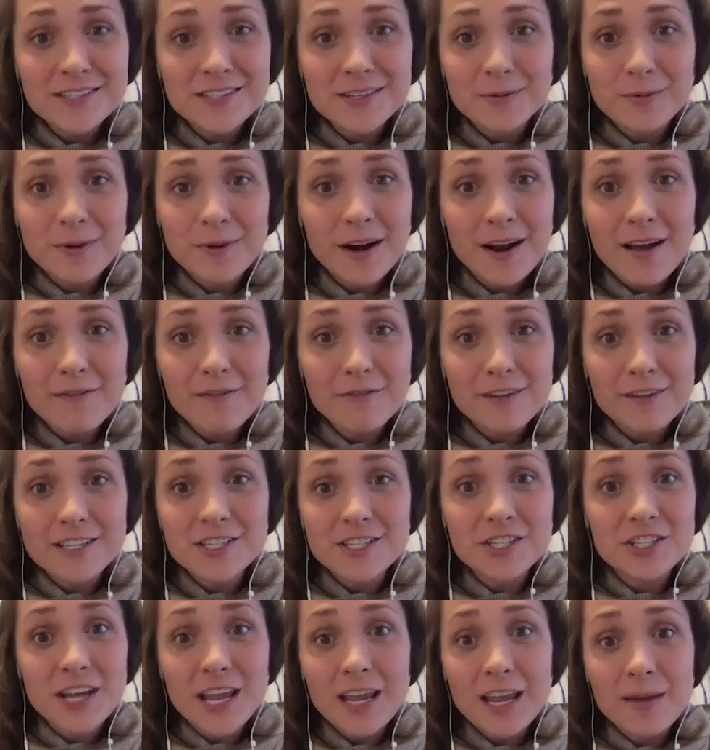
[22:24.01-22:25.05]
run off in
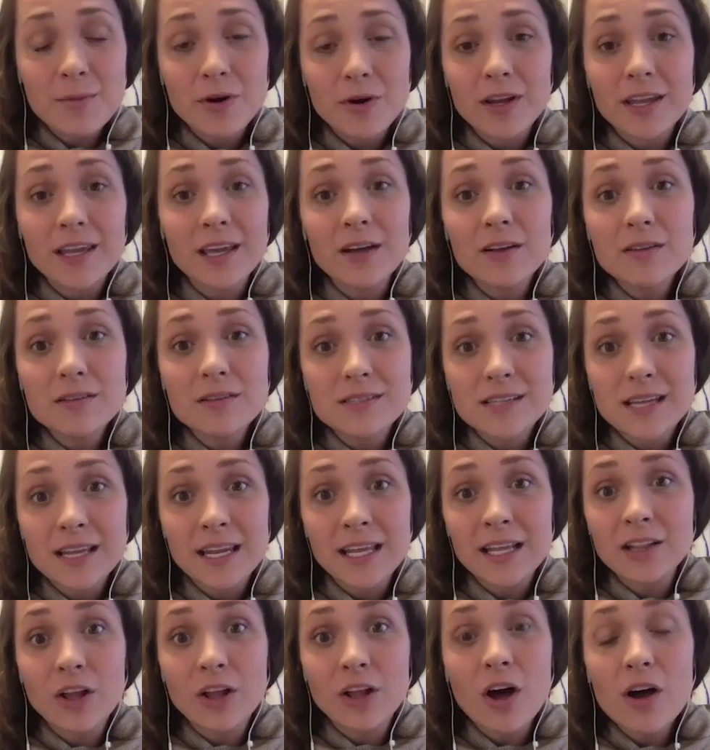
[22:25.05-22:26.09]
shame or guilt any
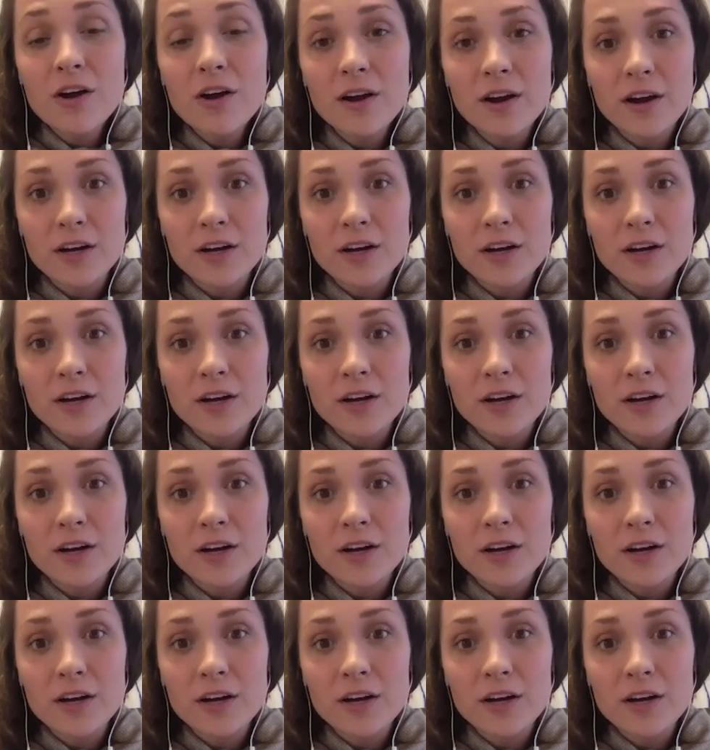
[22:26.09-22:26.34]
longer.